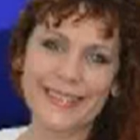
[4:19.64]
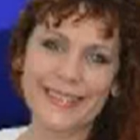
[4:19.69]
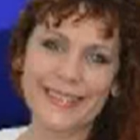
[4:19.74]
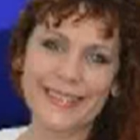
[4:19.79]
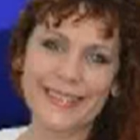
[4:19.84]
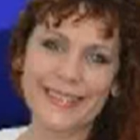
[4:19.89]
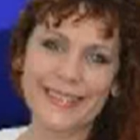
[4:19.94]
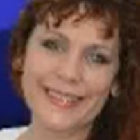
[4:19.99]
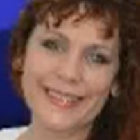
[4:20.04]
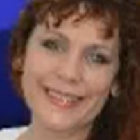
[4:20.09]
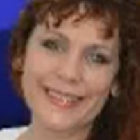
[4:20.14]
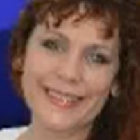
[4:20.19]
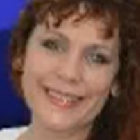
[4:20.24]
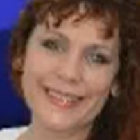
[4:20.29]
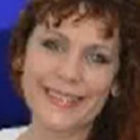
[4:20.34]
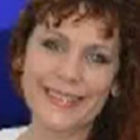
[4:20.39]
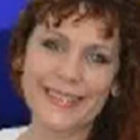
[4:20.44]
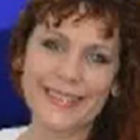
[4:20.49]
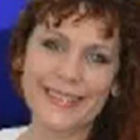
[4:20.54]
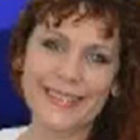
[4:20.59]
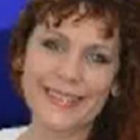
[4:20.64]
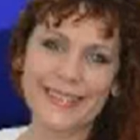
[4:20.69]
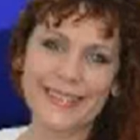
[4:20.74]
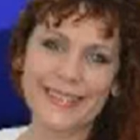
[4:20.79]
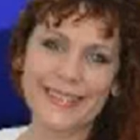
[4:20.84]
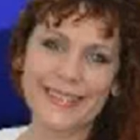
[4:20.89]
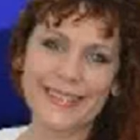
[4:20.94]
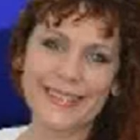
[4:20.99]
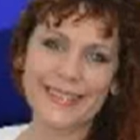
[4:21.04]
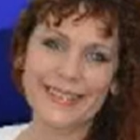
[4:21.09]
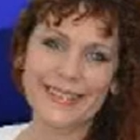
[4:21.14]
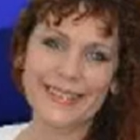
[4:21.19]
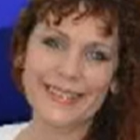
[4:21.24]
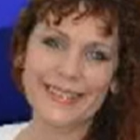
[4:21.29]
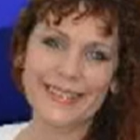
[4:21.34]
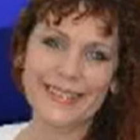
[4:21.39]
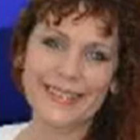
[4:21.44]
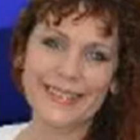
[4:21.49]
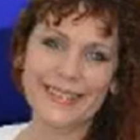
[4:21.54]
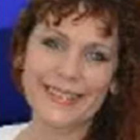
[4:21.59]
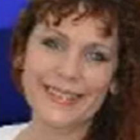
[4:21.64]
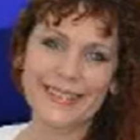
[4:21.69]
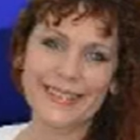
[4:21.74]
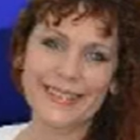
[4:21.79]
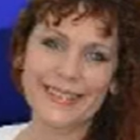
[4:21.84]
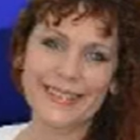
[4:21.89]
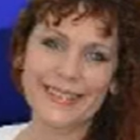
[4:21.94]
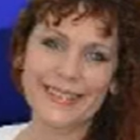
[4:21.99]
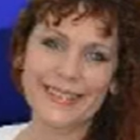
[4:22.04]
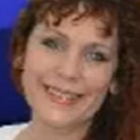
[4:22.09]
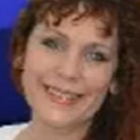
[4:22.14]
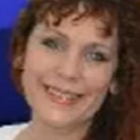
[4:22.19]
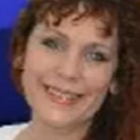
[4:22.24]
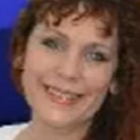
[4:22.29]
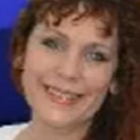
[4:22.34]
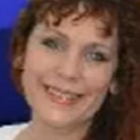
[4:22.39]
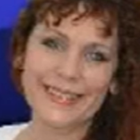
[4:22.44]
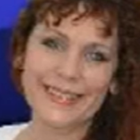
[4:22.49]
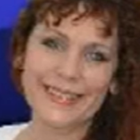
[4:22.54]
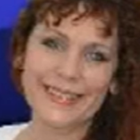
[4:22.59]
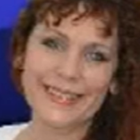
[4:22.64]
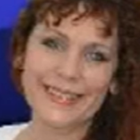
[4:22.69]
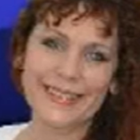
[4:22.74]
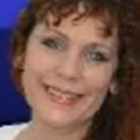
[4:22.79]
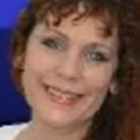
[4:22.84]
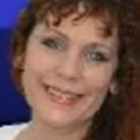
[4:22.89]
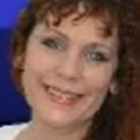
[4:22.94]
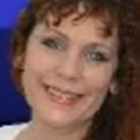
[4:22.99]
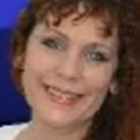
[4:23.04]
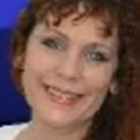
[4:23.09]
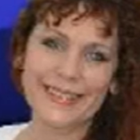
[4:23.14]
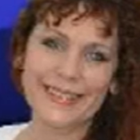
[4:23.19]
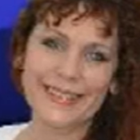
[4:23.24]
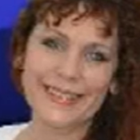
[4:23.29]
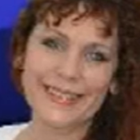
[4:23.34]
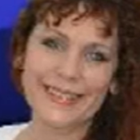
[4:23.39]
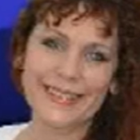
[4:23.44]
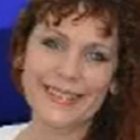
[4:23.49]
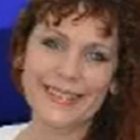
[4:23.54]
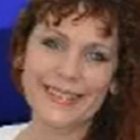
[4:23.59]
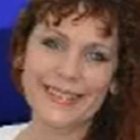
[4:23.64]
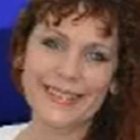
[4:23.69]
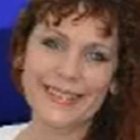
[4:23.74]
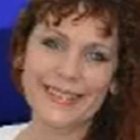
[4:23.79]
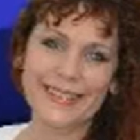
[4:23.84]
This person isn't speaking.